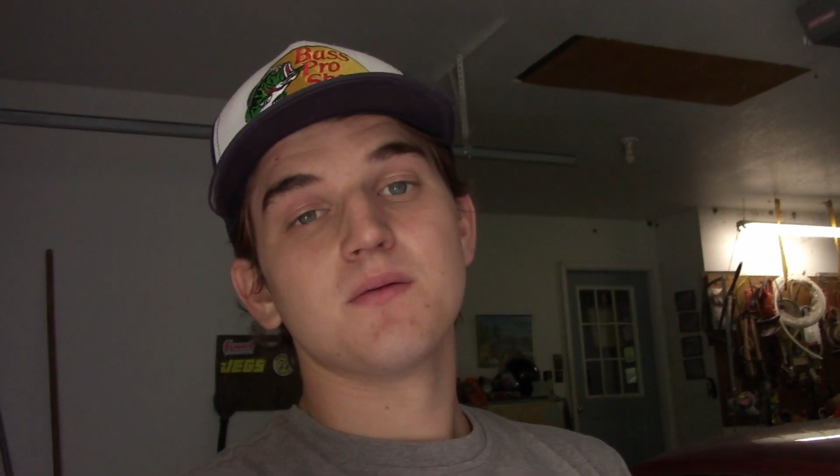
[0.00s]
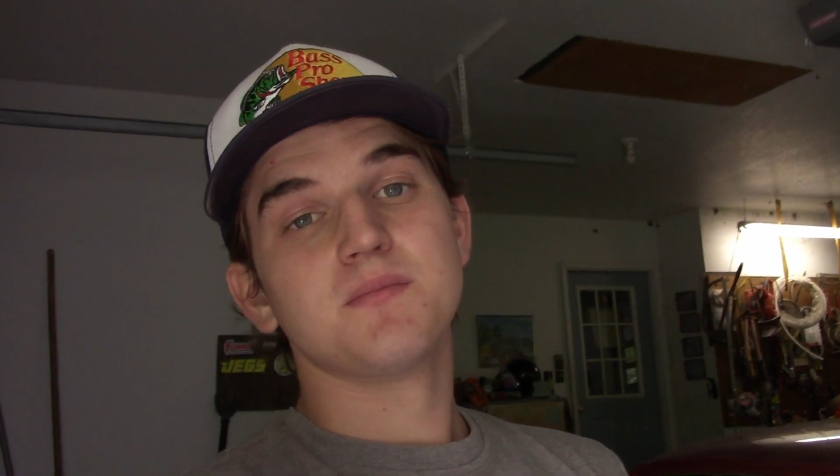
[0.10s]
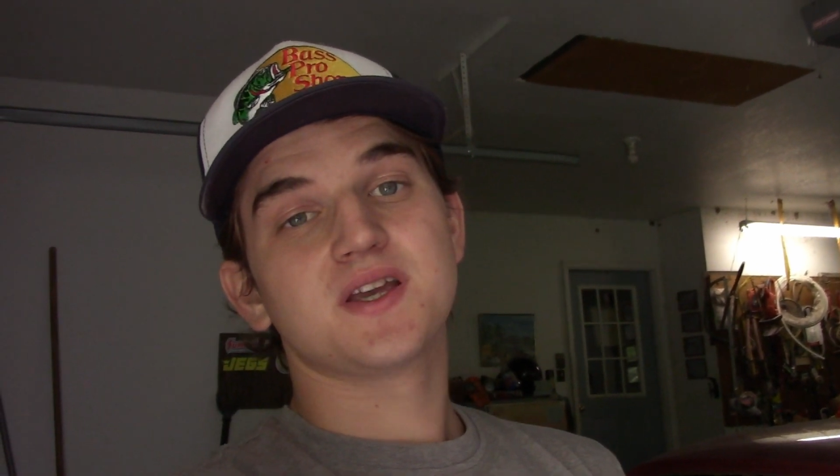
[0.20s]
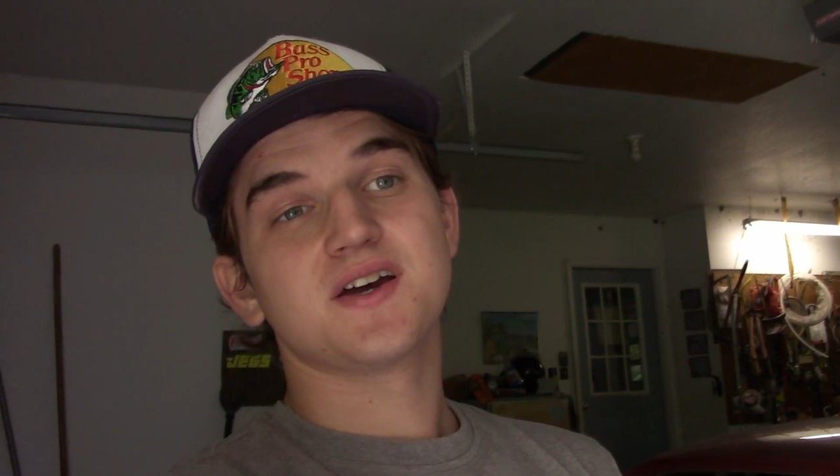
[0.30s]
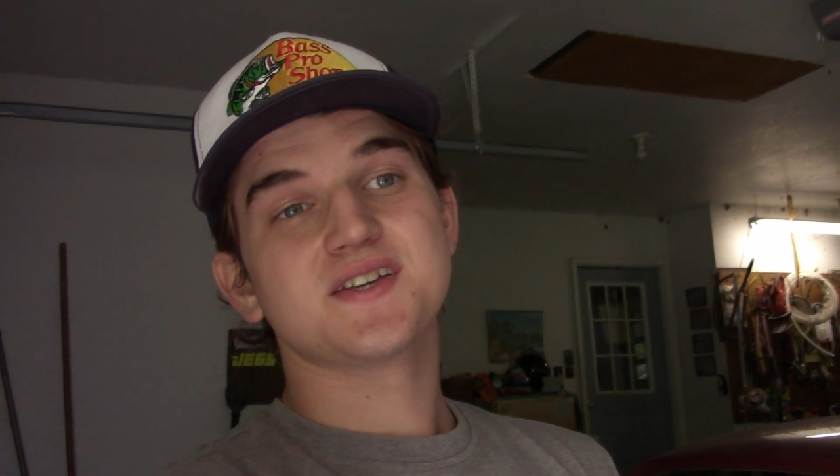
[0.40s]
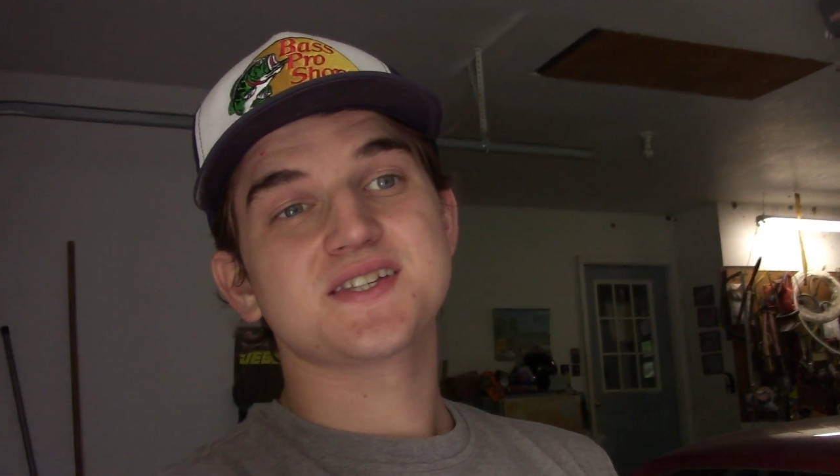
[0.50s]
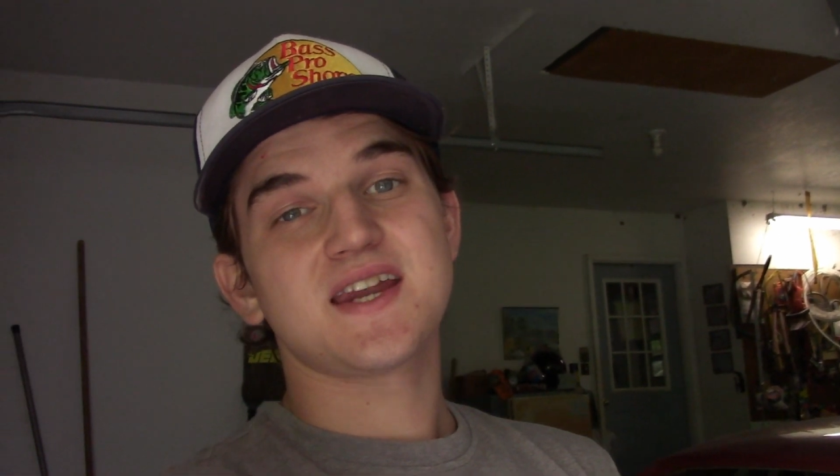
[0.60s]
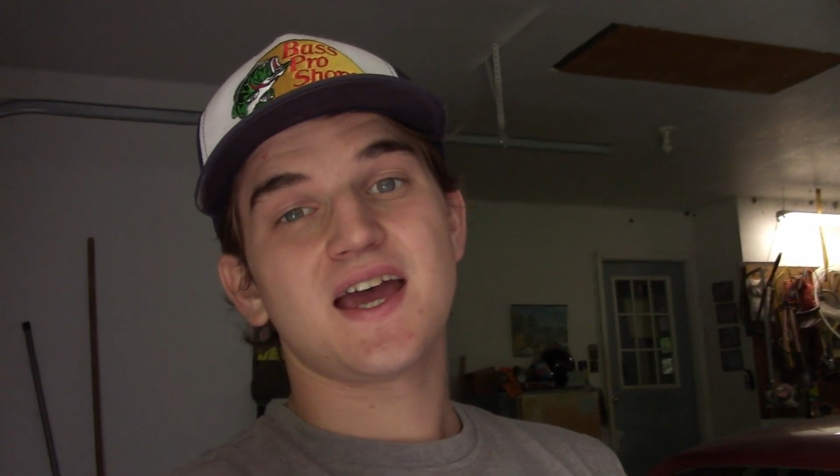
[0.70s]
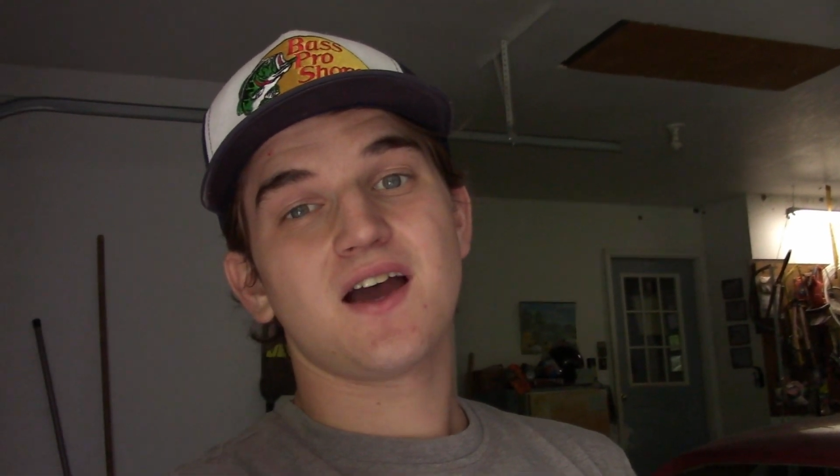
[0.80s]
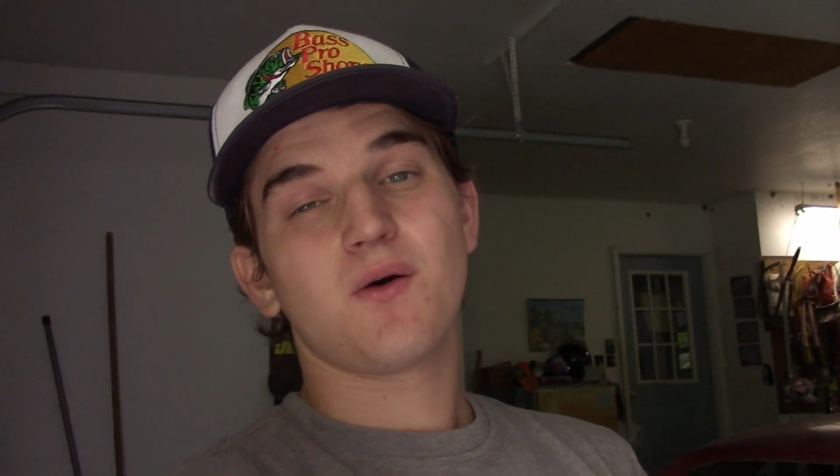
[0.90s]
because
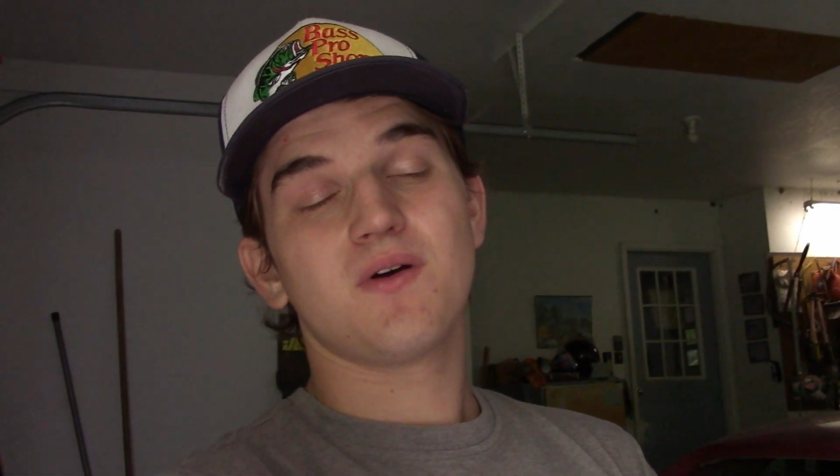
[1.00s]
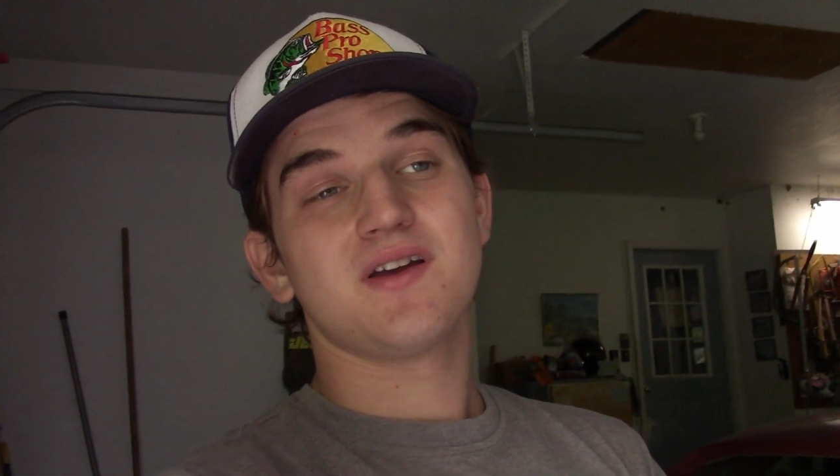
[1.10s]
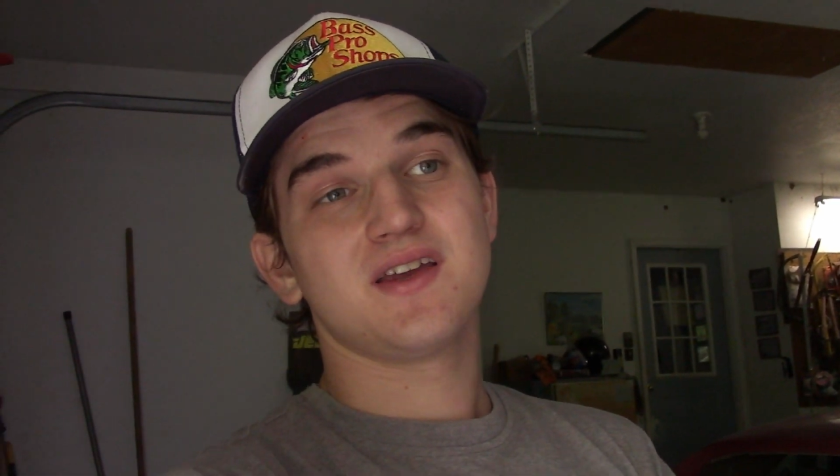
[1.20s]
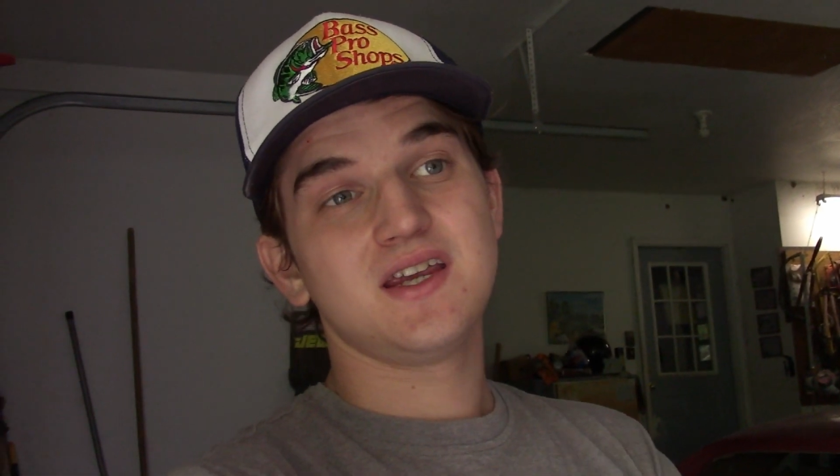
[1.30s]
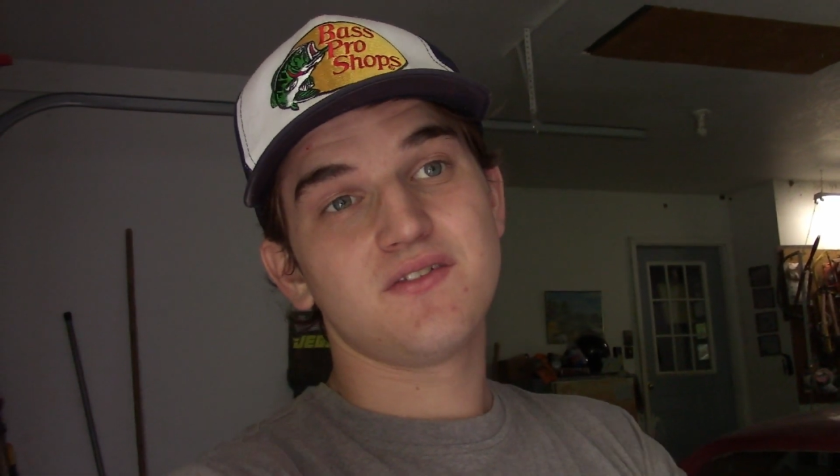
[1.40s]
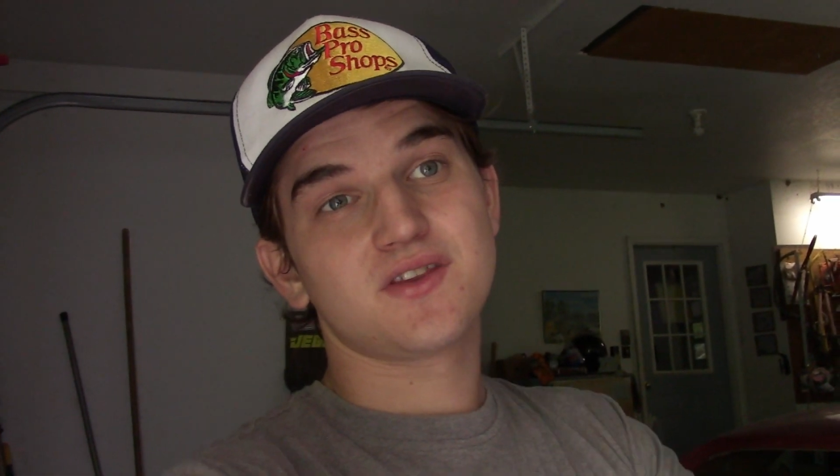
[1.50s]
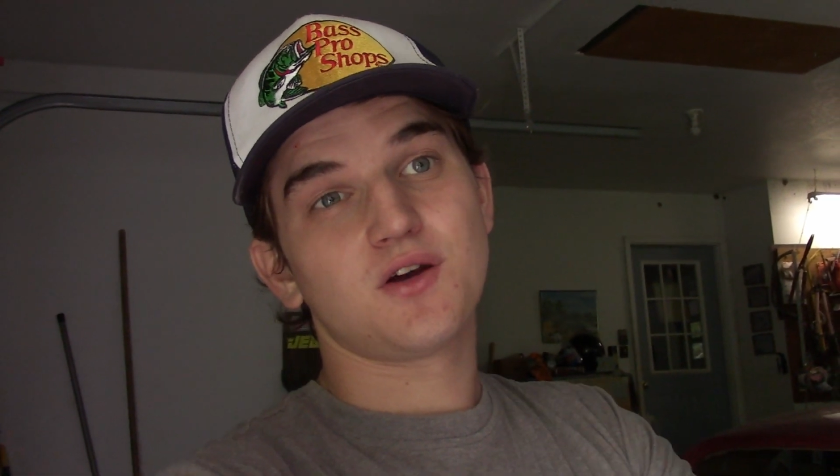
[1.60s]
now, even